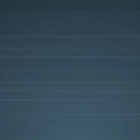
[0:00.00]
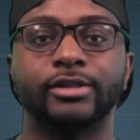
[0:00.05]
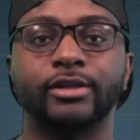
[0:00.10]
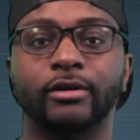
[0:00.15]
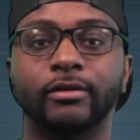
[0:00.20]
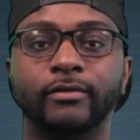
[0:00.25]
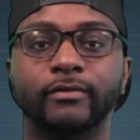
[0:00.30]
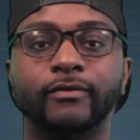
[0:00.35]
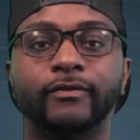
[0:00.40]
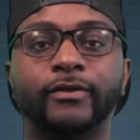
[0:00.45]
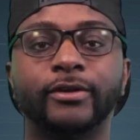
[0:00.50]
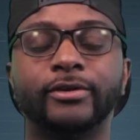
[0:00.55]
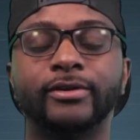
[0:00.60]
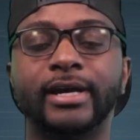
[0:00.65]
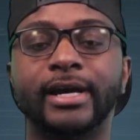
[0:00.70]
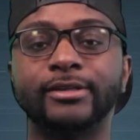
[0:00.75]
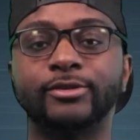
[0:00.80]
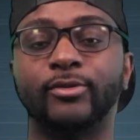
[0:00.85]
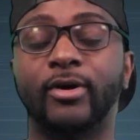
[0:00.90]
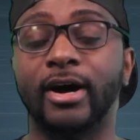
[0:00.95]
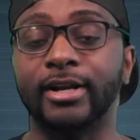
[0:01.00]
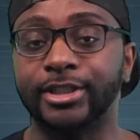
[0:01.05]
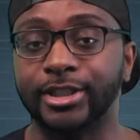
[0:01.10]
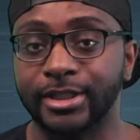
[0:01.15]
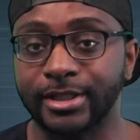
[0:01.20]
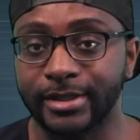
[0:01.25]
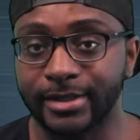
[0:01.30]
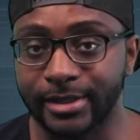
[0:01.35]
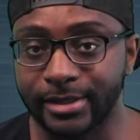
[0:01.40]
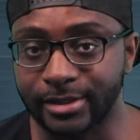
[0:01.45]
So for you guys
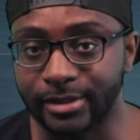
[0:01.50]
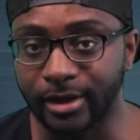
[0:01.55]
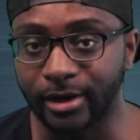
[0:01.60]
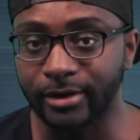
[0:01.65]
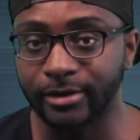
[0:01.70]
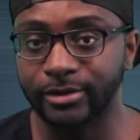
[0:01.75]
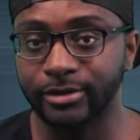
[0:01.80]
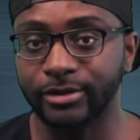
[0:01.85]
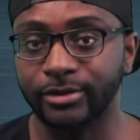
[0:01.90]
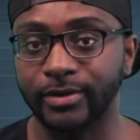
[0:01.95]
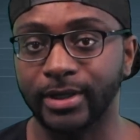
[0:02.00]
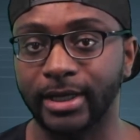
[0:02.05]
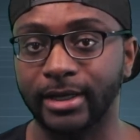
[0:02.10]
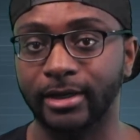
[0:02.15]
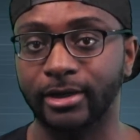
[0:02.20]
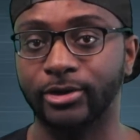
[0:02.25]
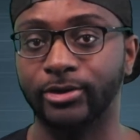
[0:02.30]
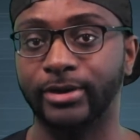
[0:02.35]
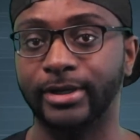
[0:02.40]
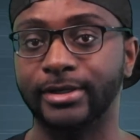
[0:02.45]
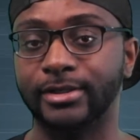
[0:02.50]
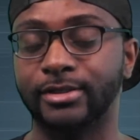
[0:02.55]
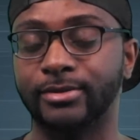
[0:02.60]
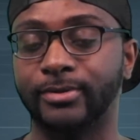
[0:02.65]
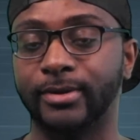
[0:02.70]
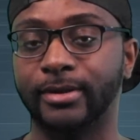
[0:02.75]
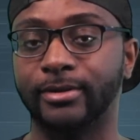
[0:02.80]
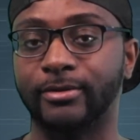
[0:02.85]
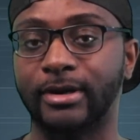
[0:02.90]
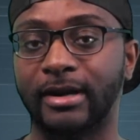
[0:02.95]
watching this, are you in agreement
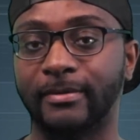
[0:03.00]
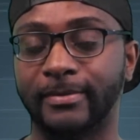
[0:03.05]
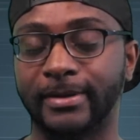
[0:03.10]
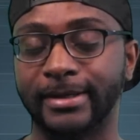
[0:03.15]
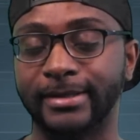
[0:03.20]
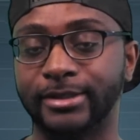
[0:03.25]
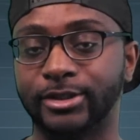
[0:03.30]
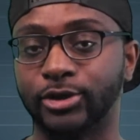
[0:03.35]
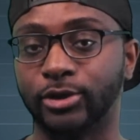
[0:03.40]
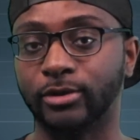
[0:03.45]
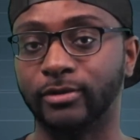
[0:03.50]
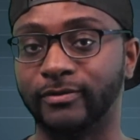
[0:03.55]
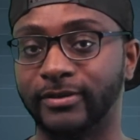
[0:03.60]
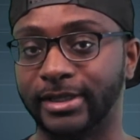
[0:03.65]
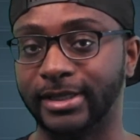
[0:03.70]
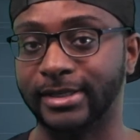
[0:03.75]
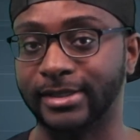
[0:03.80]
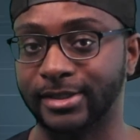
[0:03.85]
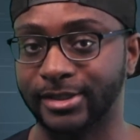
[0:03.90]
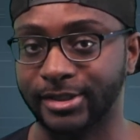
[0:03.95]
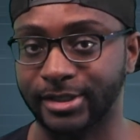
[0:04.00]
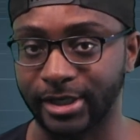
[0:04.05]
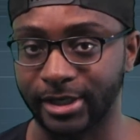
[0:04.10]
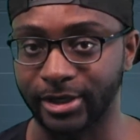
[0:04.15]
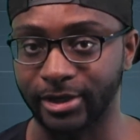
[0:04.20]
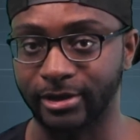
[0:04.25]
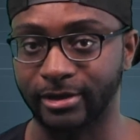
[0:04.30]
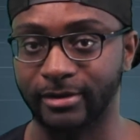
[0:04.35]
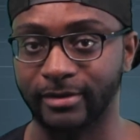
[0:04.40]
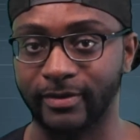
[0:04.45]
with Rabbi Tovia
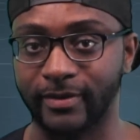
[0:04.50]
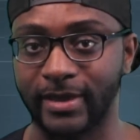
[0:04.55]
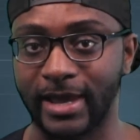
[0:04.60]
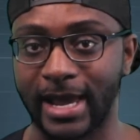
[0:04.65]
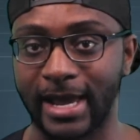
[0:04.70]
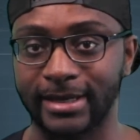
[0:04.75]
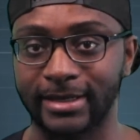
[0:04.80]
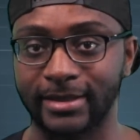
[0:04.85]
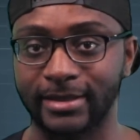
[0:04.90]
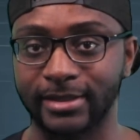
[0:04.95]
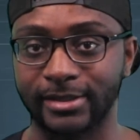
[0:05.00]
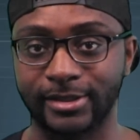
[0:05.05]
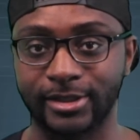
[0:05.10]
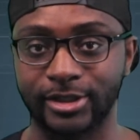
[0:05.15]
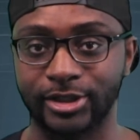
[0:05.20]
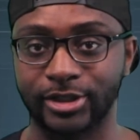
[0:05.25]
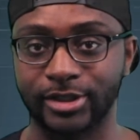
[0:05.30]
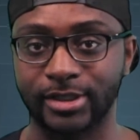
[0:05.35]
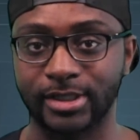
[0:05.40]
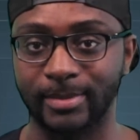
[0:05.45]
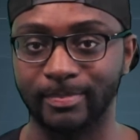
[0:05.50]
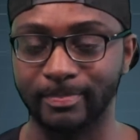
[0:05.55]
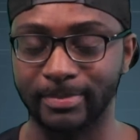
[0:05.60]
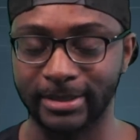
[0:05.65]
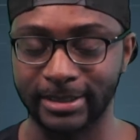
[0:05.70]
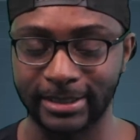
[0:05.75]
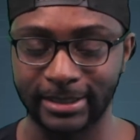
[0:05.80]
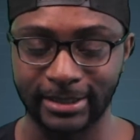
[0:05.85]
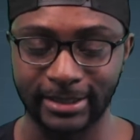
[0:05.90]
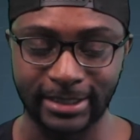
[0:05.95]
Singer that this is just
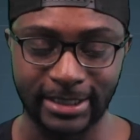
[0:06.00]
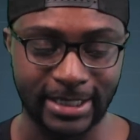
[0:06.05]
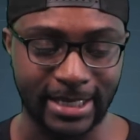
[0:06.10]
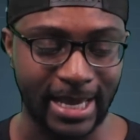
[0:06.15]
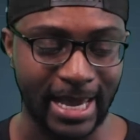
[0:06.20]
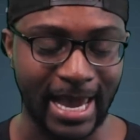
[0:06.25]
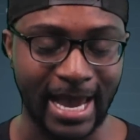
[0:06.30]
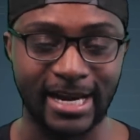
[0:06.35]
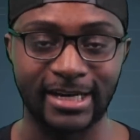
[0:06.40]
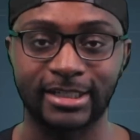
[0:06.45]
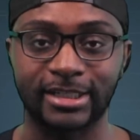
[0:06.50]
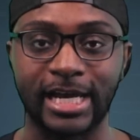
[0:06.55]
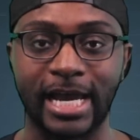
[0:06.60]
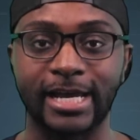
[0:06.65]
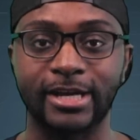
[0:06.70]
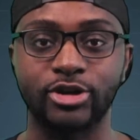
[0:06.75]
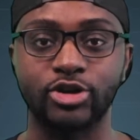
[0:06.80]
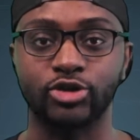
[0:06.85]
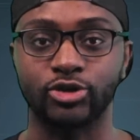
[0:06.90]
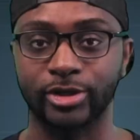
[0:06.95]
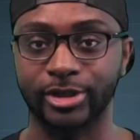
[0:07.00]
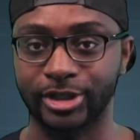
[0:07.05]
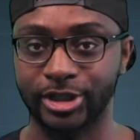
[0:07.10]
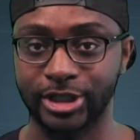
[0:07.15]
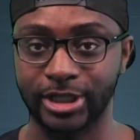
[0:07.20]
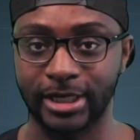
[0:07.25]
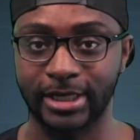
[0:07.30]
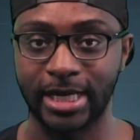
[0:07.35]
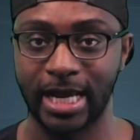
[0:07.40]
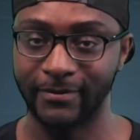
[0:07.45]
completely
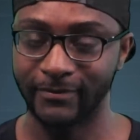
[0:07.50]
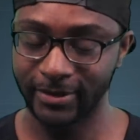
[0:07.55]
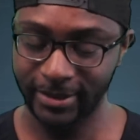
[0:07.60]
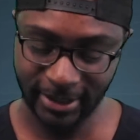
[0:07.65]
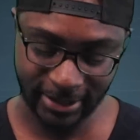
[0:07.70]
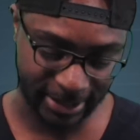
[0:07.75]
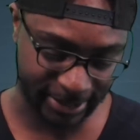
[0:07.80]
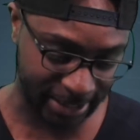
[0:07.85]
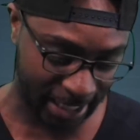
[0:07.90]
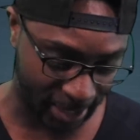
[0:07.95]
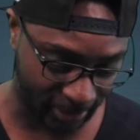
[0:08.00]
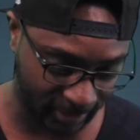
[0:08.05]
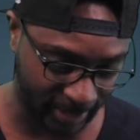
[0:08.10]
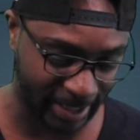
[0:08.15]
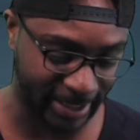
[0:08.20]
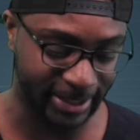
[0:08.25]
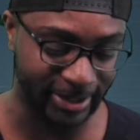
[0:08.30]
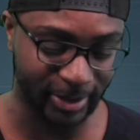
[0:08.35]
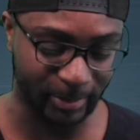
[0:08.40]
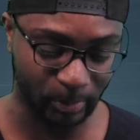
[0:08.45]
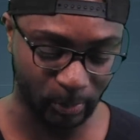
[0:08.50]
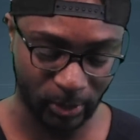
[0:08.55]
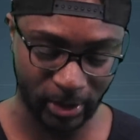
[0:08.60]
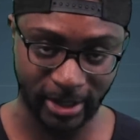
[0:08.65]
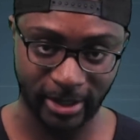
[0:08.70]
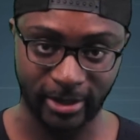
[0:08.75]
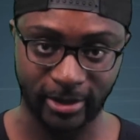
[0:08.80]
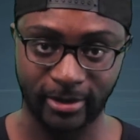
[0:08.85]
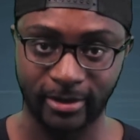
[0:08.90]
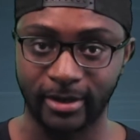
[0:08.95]
anti-Christian, everything that's outlined in the
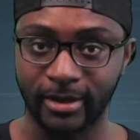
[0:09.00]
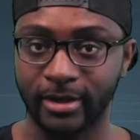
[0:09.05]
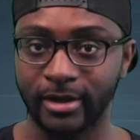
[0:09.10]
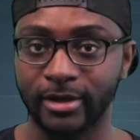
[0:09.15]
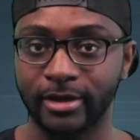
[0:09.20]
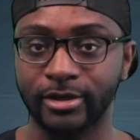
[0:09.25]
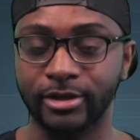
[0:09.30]
prayer?